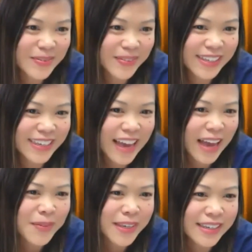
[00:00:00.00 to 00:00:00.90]
But yeah,
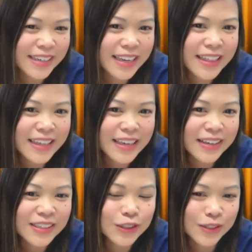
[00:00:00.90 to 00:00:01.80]
I mean,
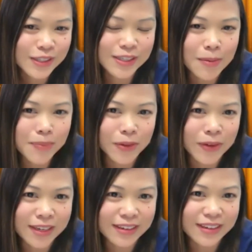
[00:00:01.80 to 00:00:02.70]
nothing should stop you,
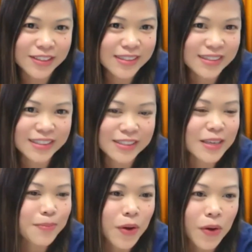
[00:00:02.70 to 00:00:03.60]
and just
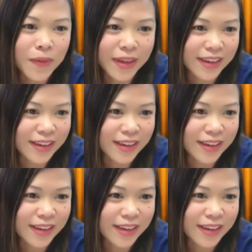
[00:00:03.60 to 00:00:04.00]
keep going.